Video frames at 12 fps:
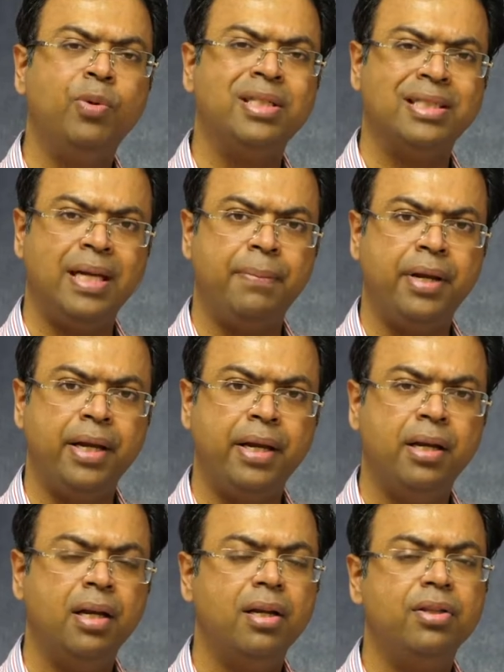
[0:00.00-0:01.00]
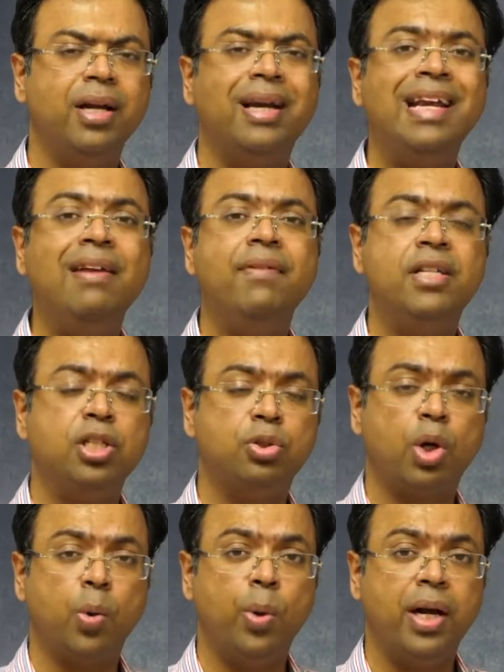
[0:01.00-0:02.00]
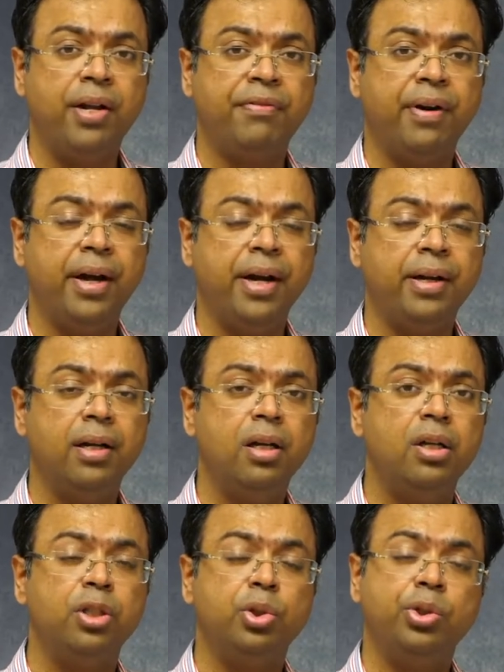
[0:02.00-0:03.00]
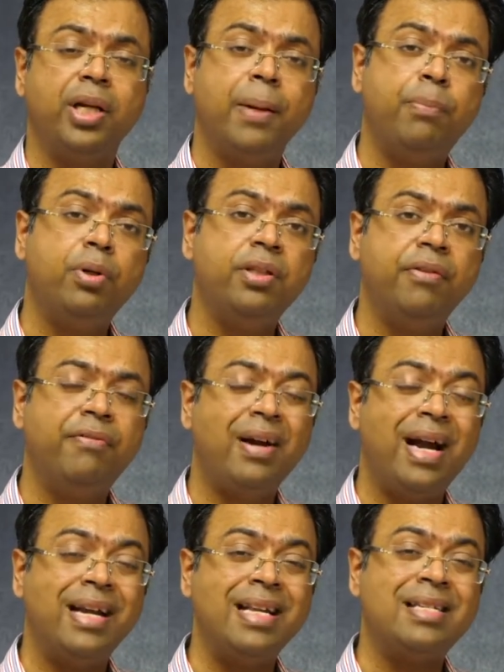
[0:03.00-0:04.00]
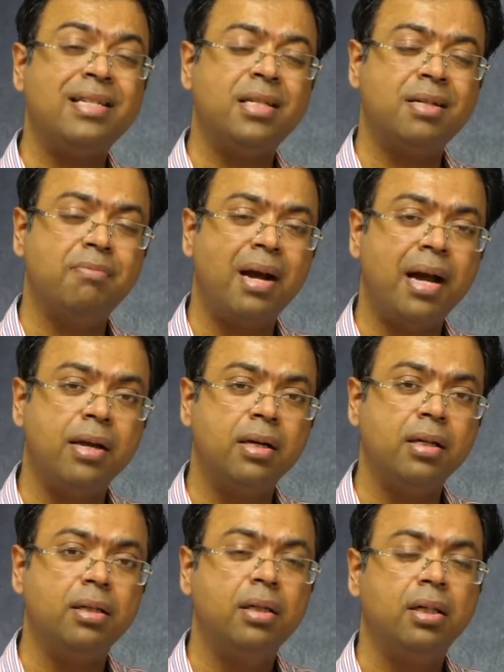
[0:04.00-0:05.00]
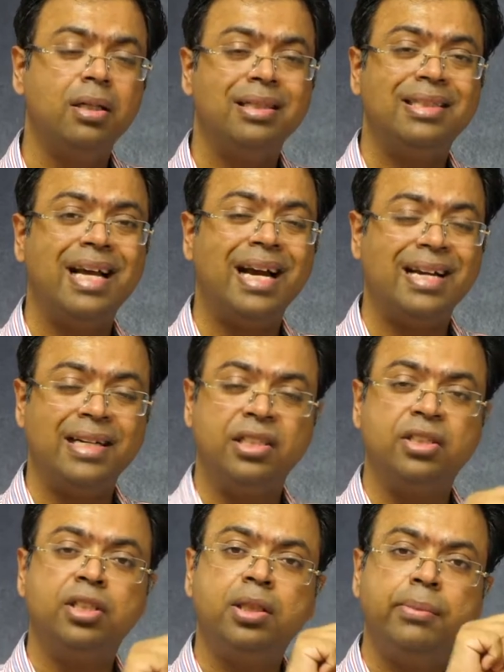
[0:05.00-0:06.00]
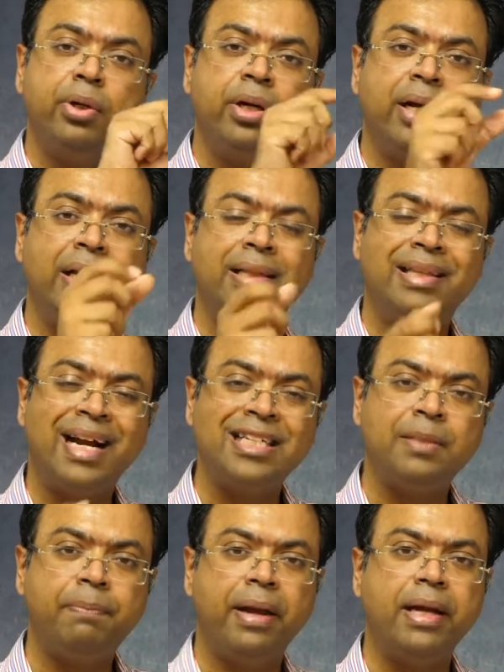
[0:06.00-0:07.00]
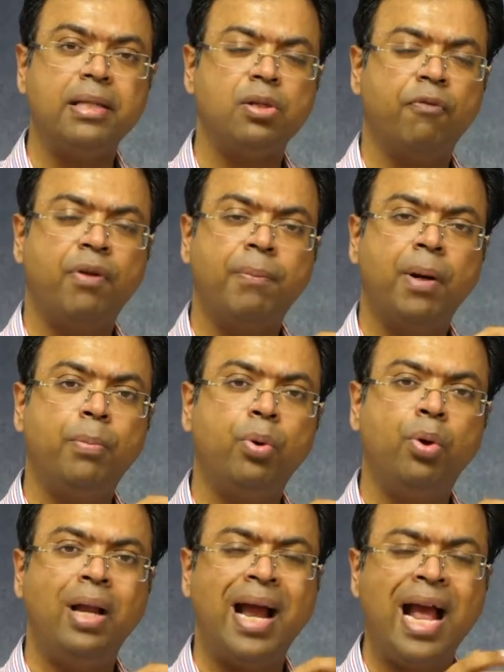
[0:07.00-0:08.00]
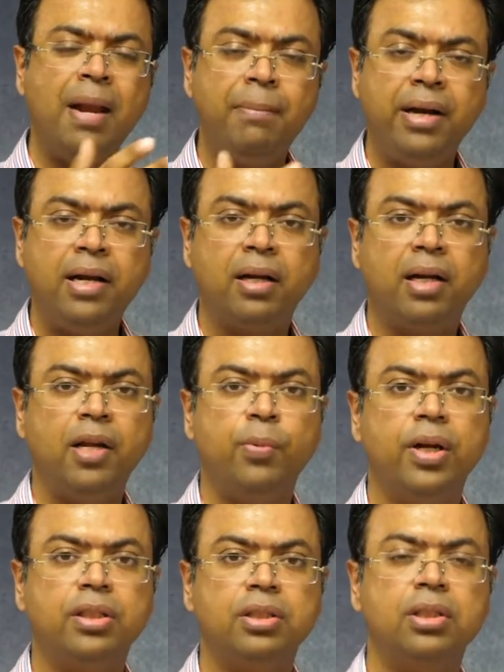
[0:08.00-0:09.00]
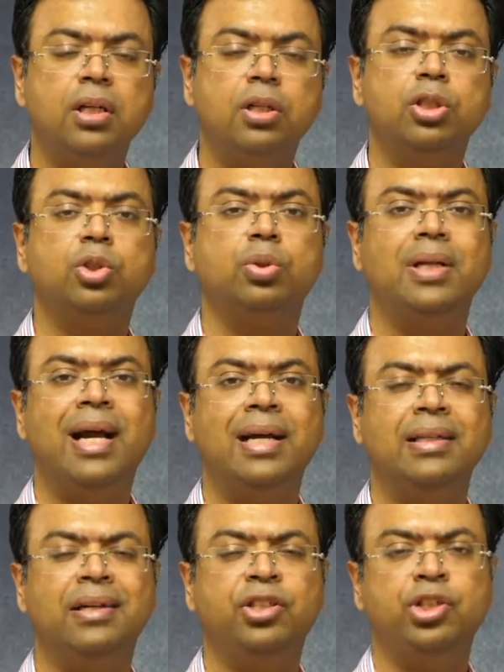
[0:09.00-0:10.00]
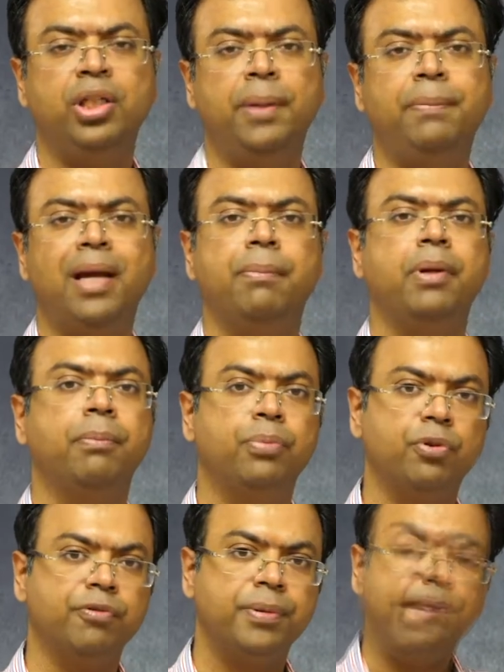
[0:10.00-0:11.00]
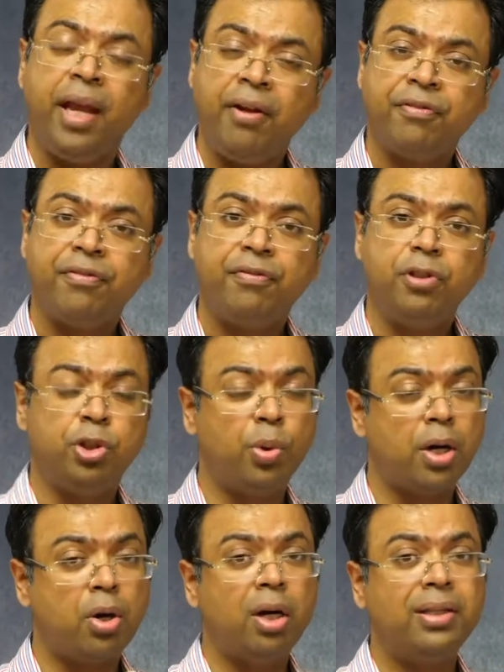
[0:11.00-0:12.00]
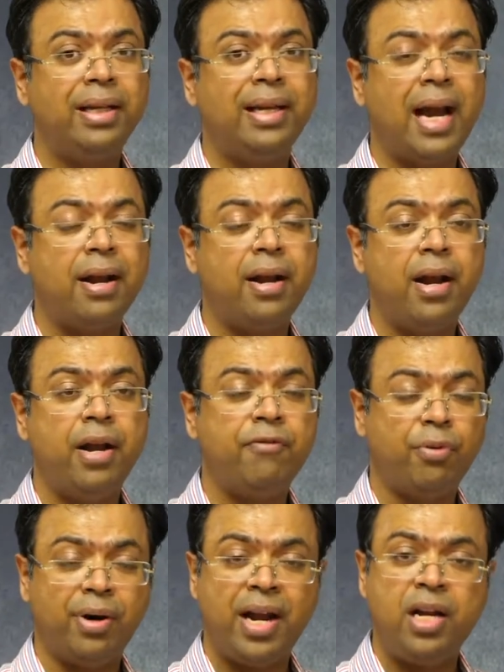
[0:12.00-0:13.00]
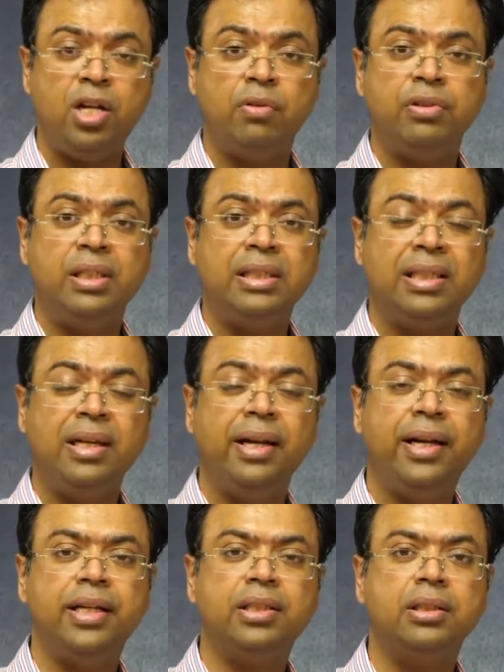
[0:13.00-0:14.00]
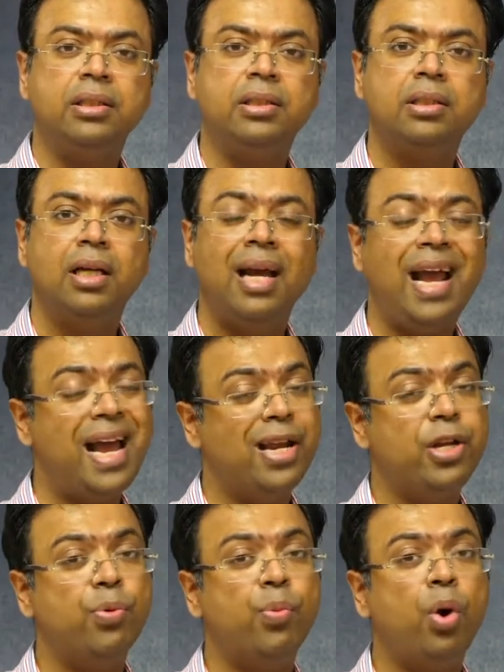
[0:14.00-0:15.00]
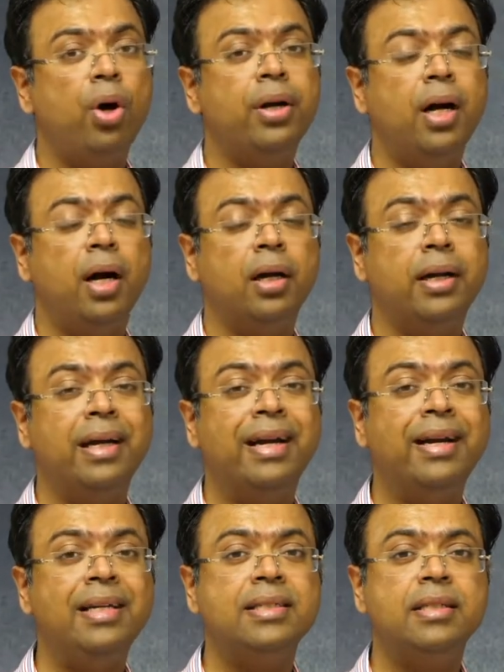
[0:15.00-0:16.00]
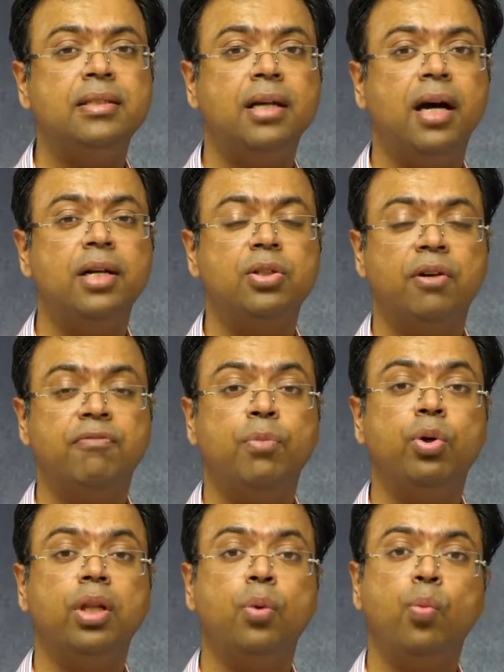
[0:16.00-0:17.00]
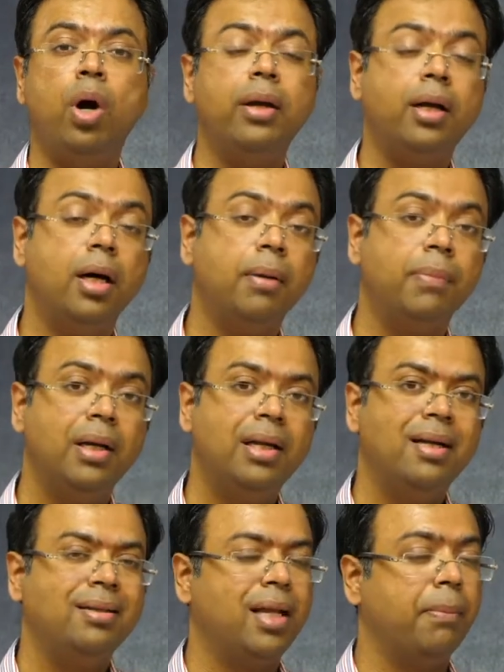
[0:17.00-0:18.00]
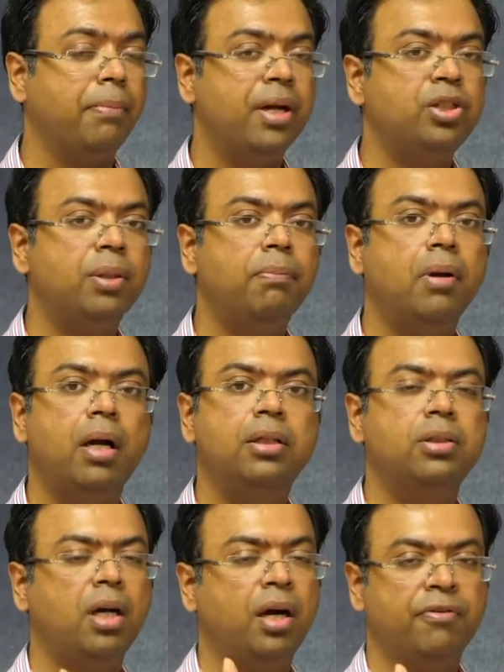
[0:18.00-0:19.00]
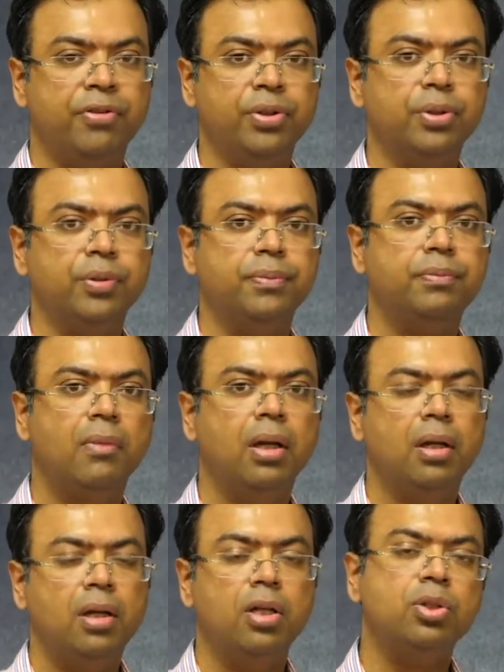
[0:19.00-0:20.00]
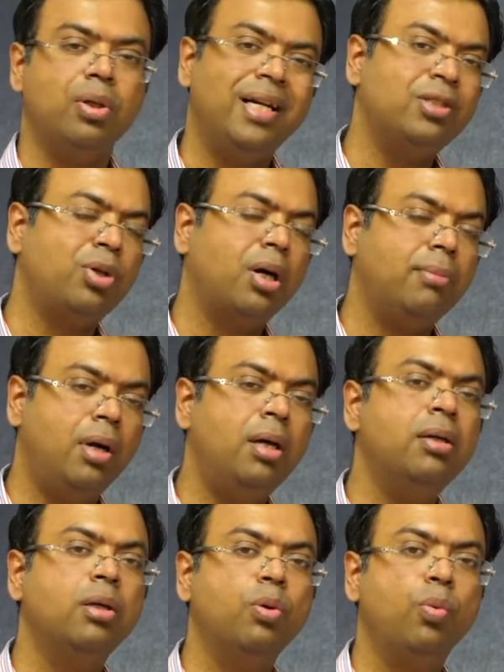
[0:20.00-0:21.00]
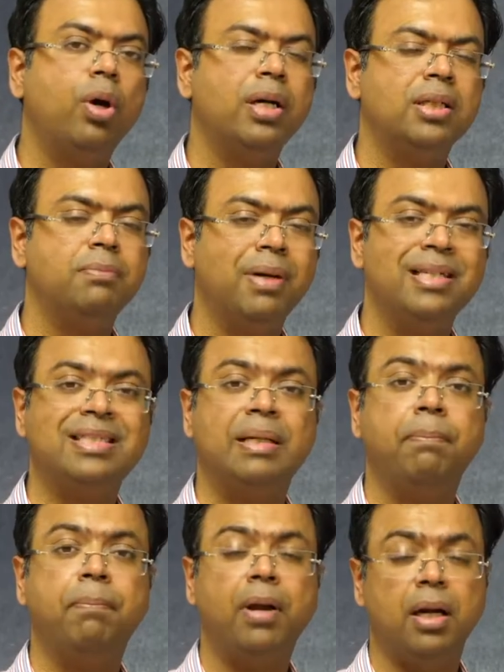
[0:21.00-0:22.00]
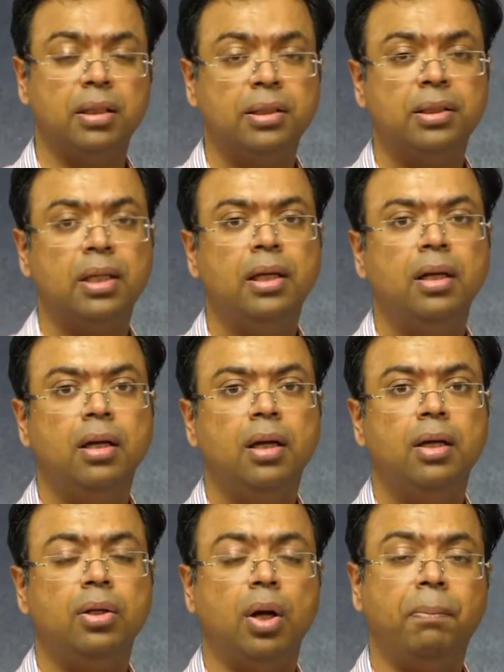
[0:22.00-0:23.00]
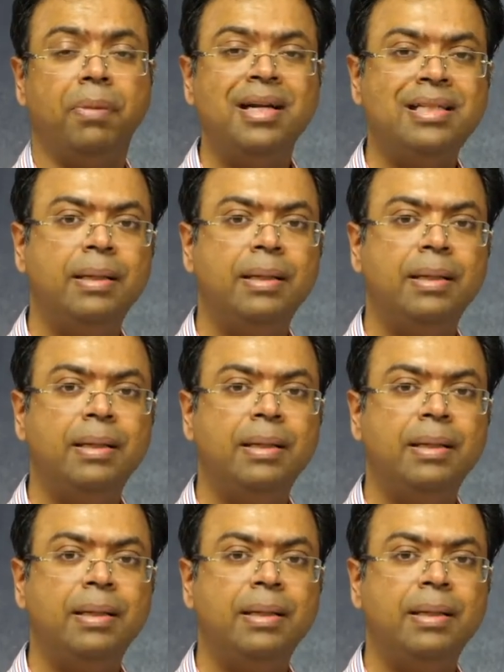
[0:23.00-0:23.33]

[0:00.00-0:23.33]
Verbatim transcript: which is empty, their cleavage is not well defined. So you can put the fat in such a manner that it is distributed in that space of upper pole and medial cleavage so that their shape can be improved. If you are not the candidate for any of these indications and you want an increase in size of more than one cup, then breast implants are for you. So let's talk about what is breast implants. Now, breast